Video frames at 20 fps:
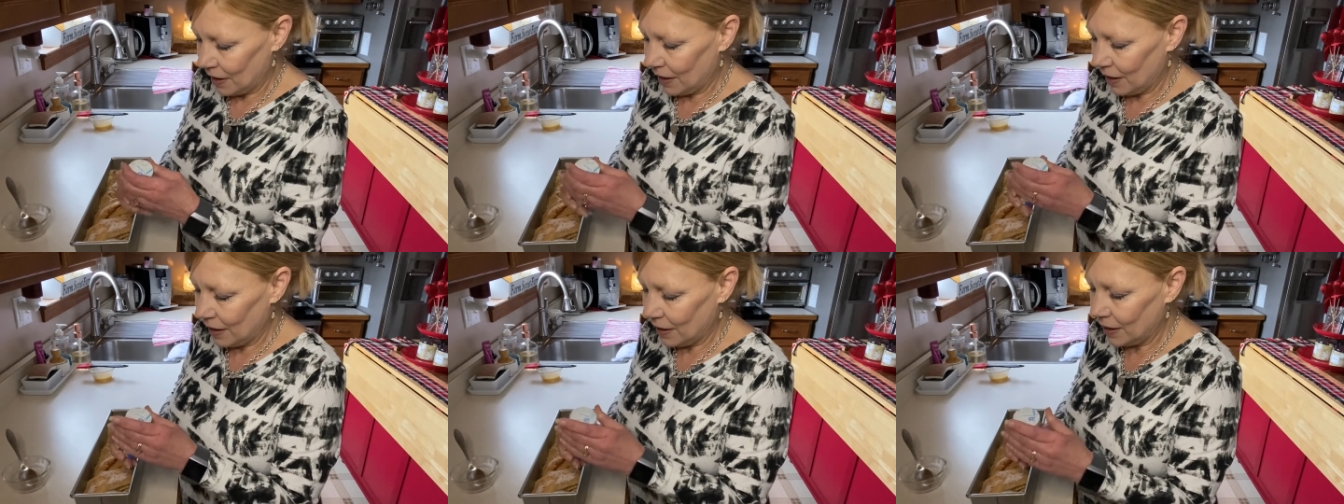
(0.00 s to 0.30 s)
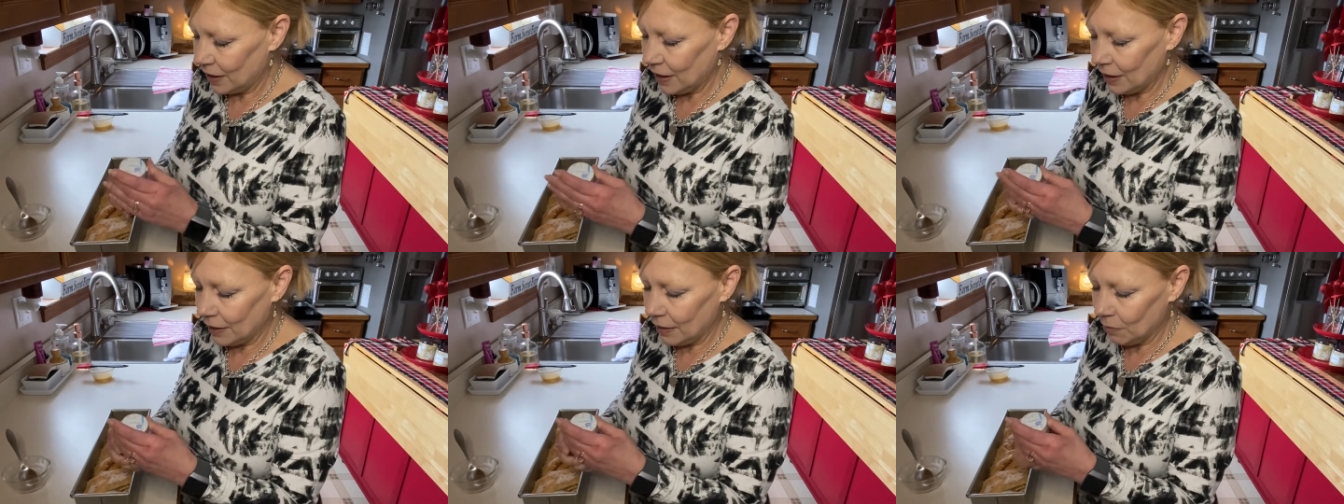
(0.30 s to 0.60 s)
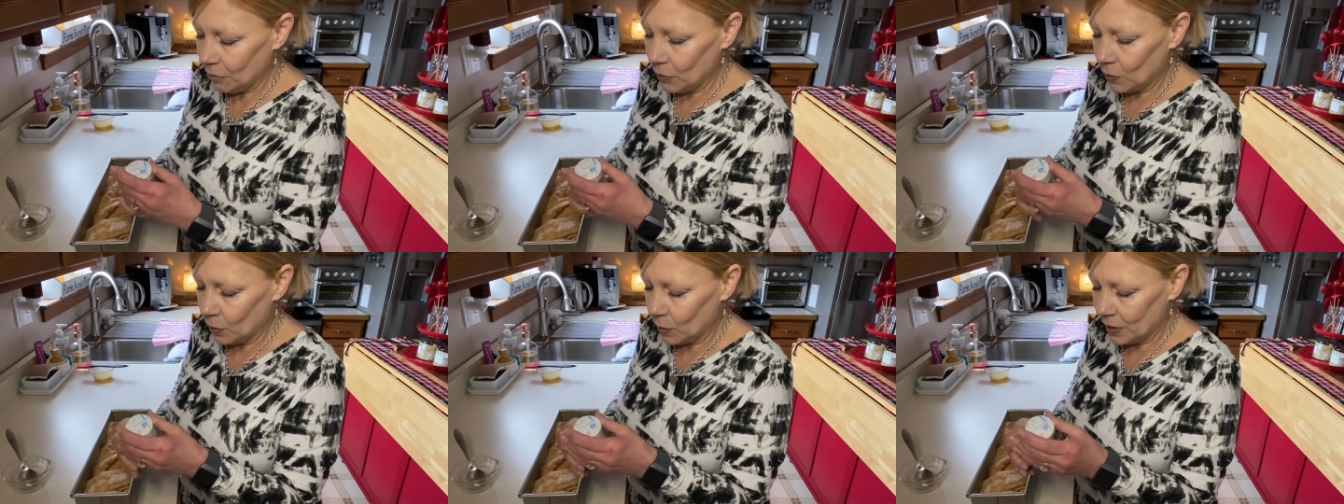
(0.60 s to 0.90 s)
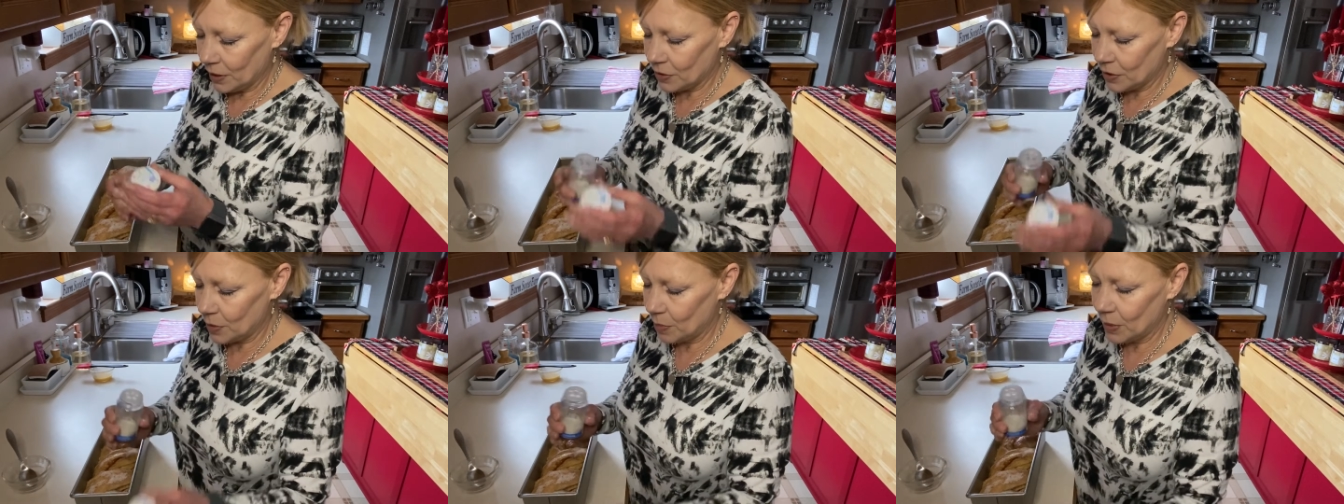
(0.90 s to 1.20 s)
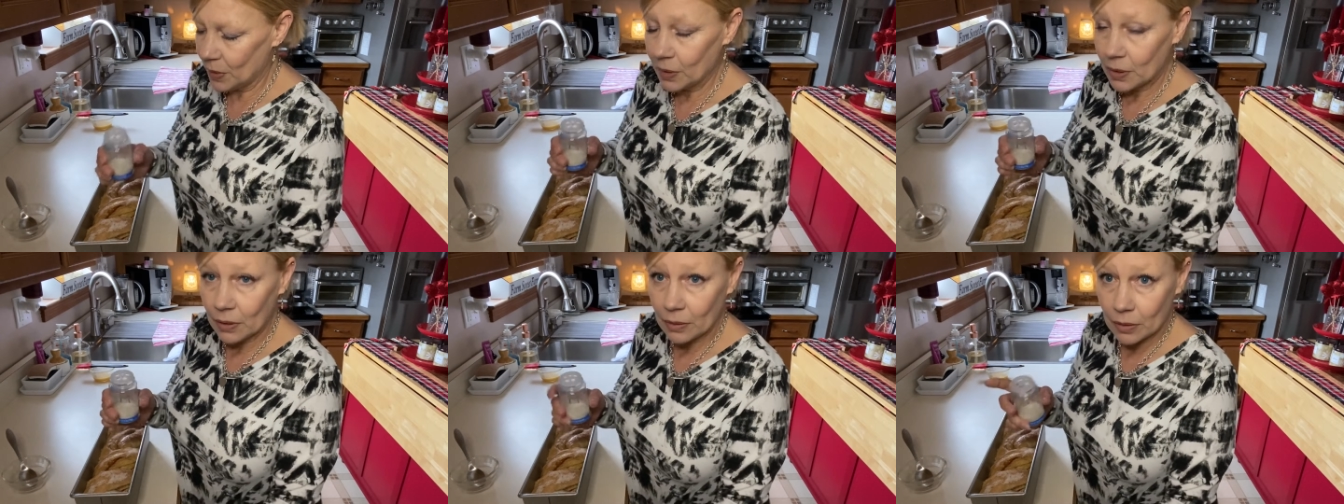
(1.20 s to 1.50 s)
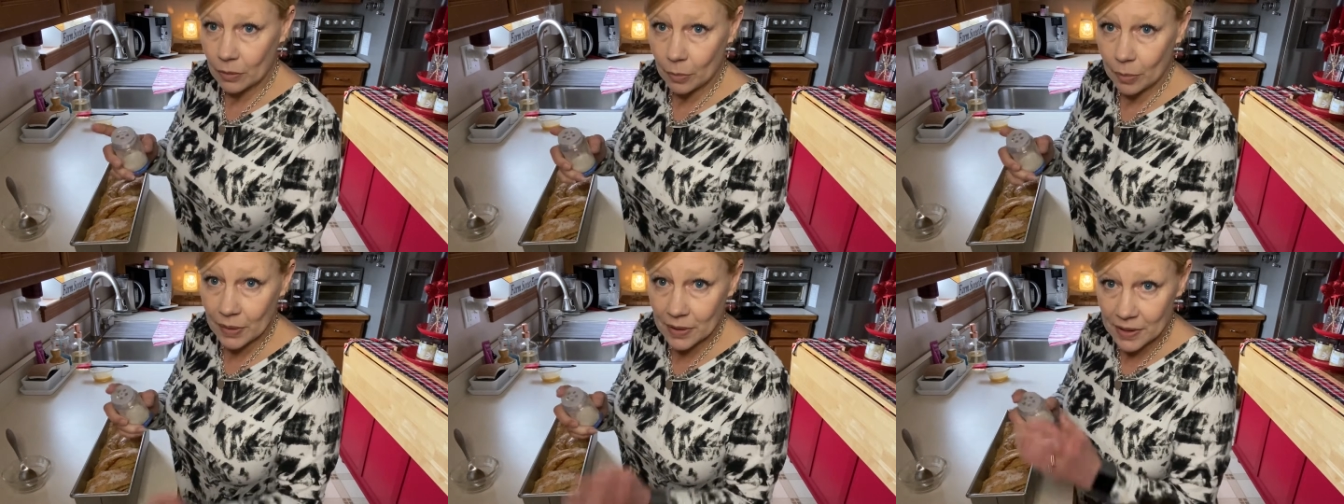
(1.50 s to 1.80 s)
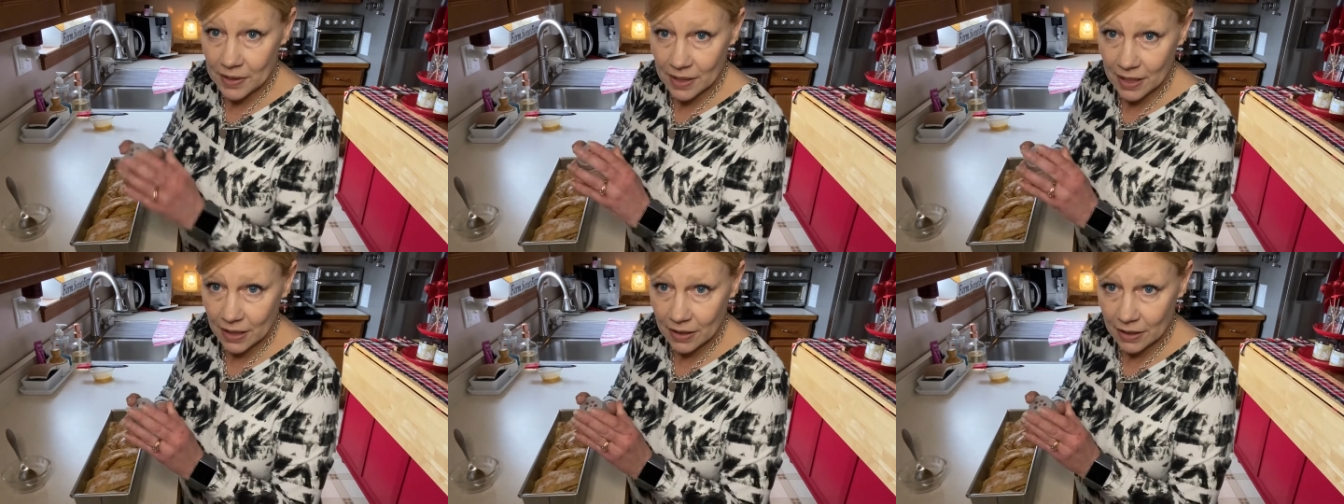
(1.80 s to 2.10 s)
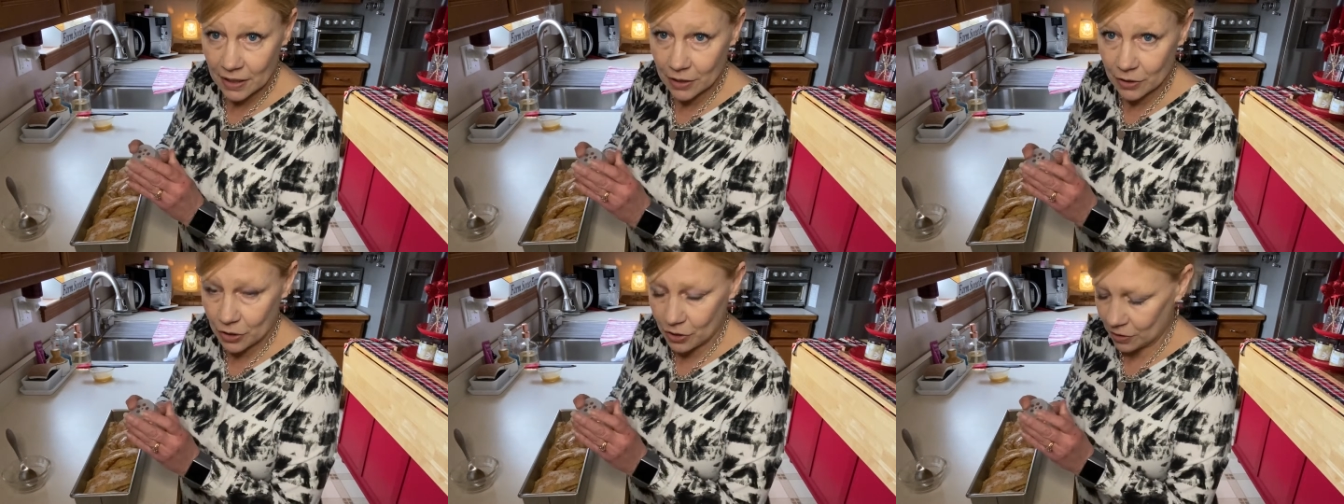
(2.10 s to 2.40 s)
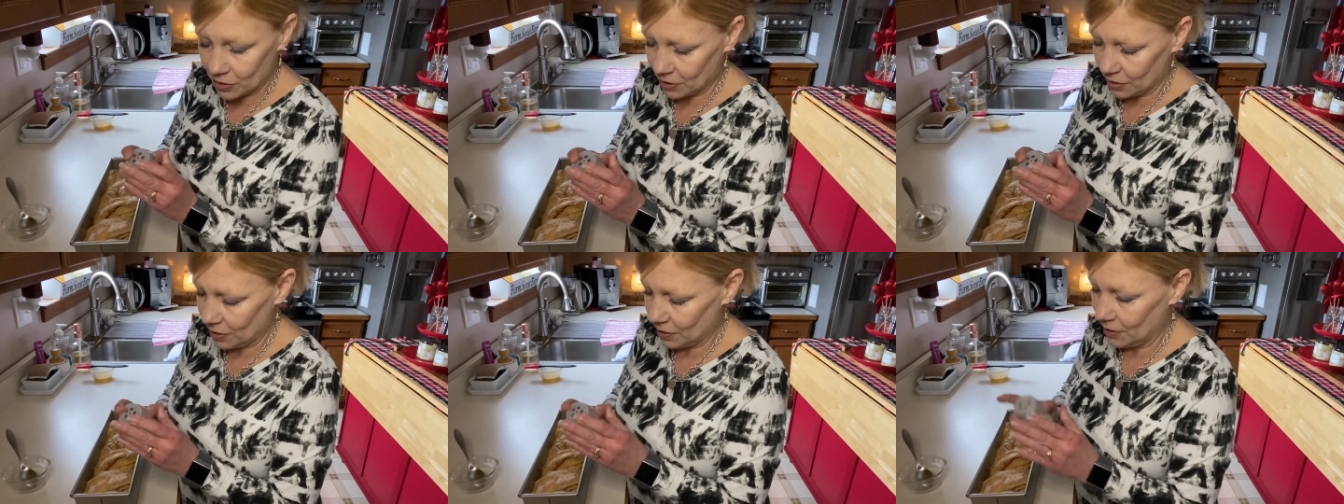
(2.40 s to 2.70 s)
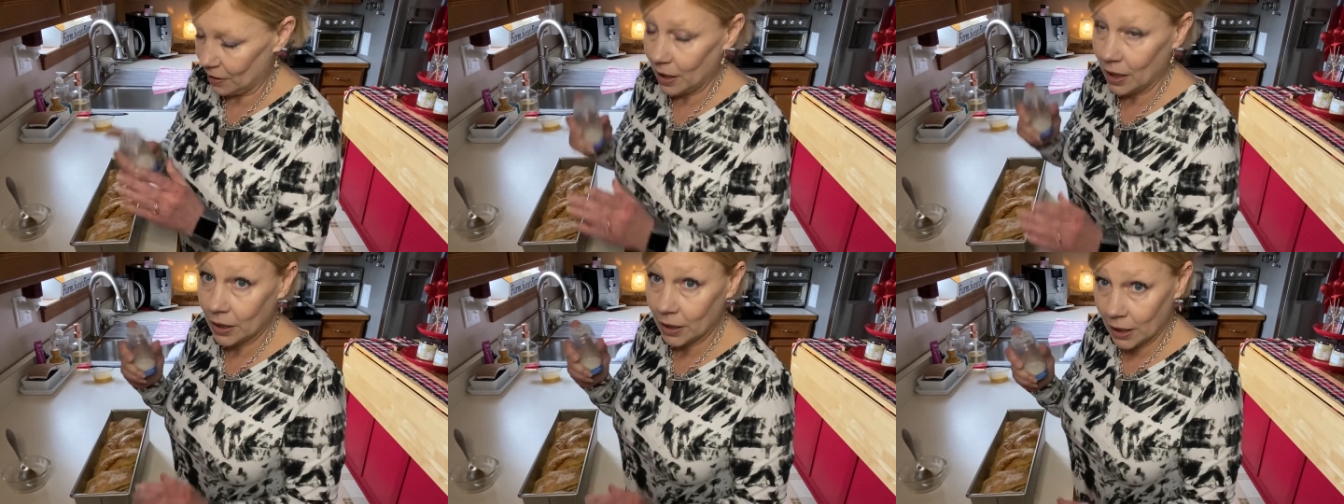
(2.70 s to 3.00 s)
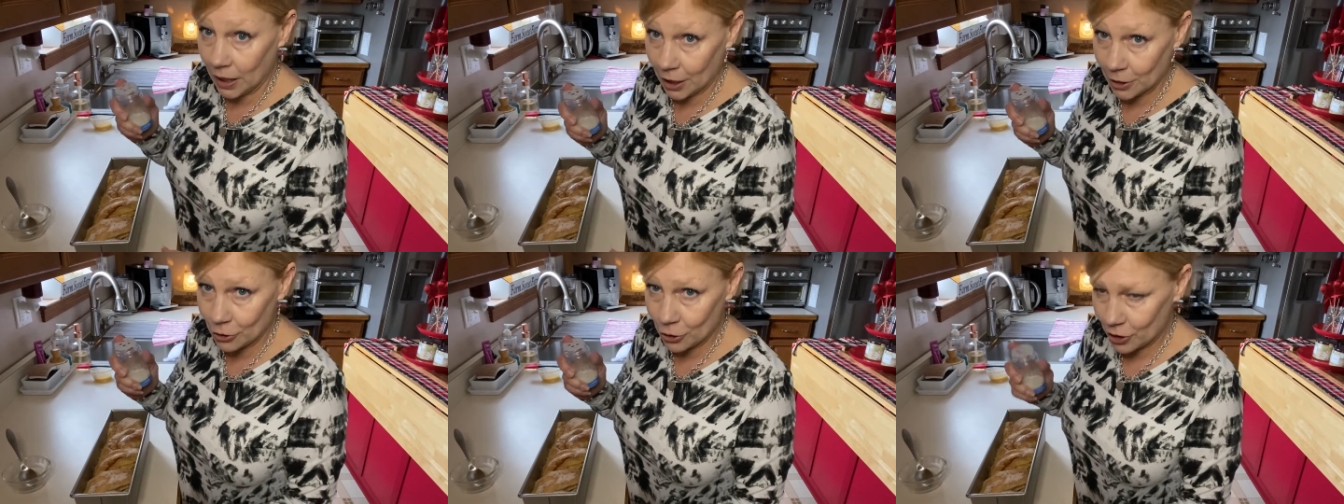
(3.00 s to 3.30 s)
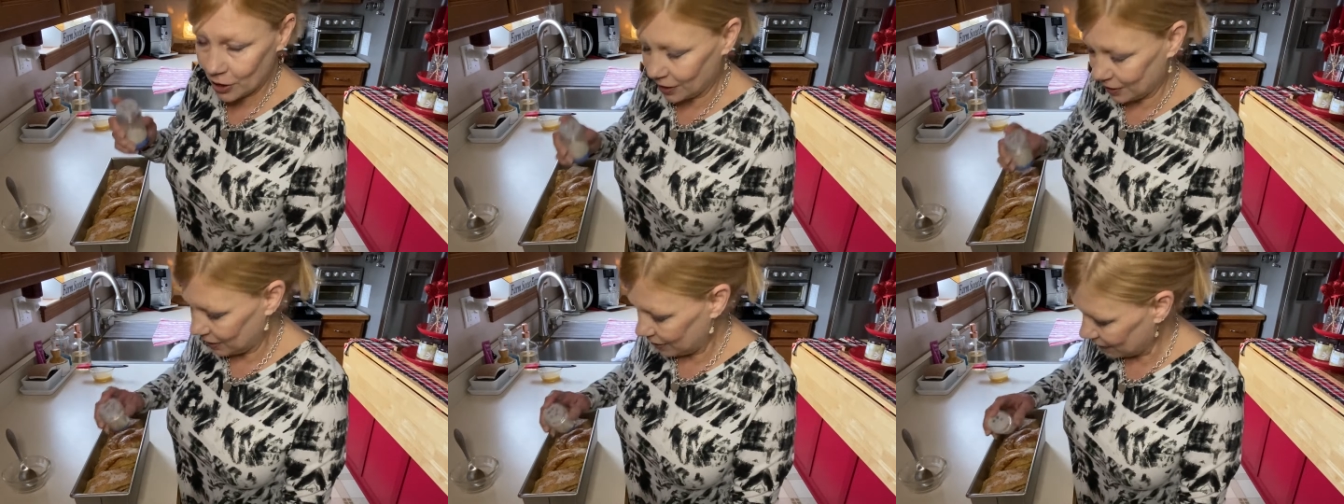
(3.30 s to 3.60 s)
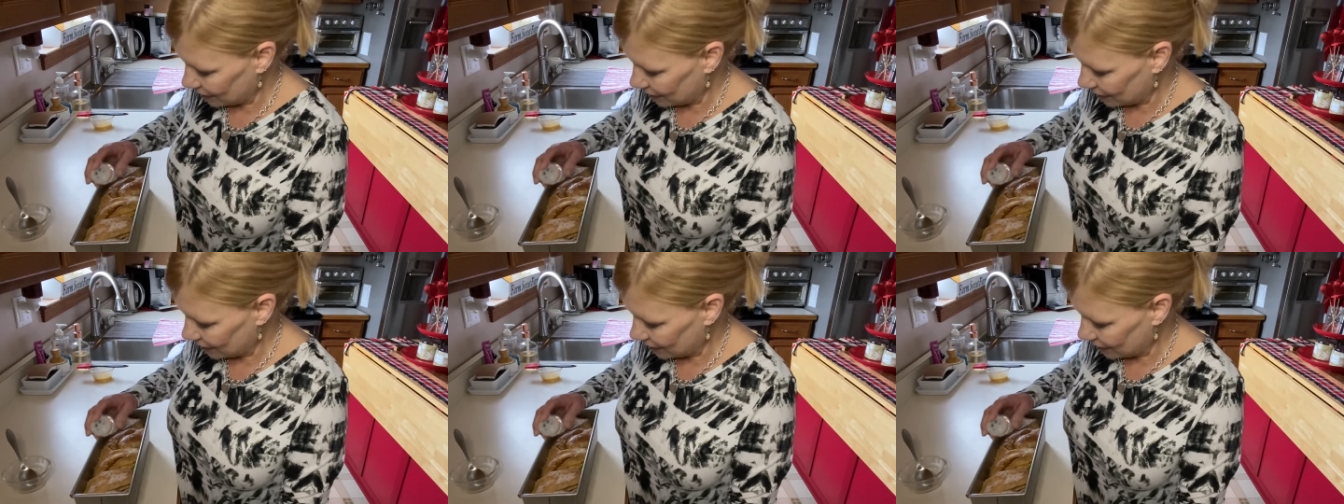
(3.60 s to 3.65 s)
I am going to put a little bit of sanding sugar. Again, checking